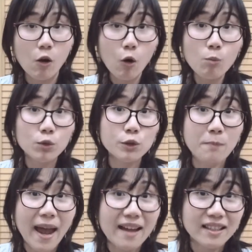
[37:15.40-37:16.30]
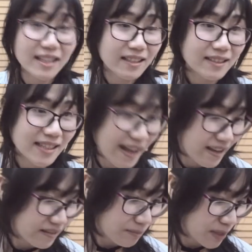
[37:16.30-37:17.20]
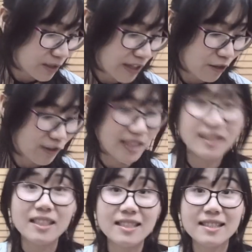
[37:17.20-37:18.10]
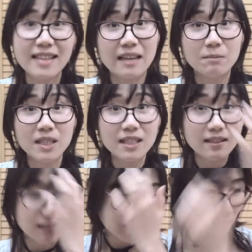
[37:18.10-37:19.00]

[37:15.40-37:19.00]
almost panicking again, because I thought they didn't send me